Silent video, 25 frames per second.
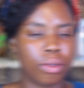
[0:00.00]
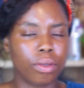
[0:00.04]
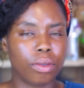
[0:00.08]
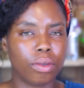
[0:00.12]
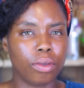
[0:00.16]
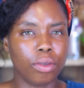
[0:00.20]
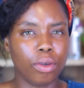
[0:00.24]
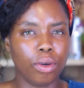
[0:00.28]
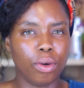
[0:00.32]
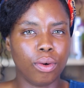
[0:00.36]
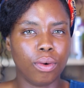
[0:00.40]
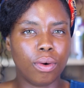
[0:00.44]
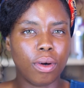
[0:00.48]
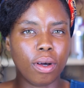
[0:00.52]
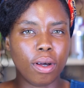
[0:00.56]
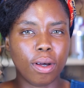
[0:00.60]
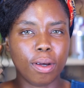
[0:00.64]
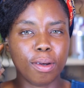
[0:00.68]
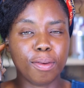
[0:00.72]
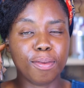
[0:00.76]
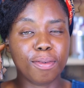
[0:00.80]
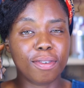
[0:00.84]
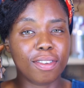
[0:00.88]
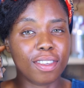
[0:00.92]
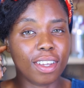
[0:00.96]
so
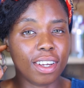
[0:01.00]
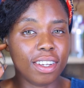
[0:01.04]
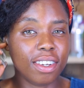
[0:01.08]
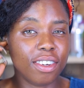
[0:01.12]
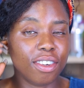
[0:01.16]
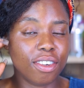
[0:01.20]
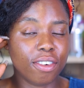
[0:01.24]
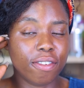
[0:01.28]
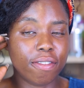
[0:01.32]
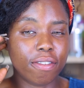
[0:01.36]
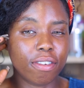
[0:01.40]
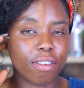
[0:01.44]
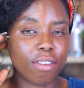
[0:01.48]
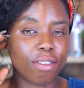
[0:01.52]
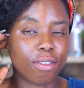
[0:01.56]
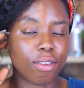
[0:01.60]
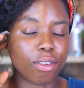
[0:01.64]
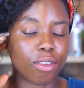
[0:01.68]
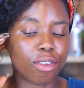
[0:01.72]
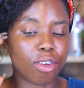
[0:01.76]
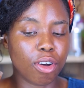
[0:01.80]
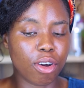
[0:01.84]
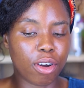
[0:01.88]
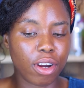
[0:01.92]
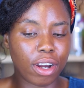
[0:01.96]
starting off this
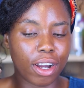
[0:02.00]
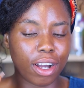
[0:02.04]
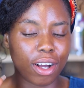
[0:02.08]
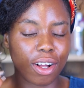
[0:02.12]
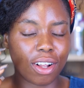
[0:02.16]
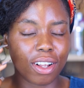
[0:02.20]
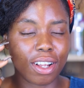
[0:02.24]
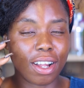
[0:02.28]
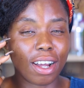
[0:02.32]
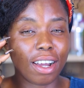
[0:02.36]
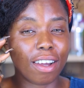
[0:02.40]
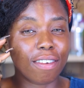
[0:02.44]
tutorial,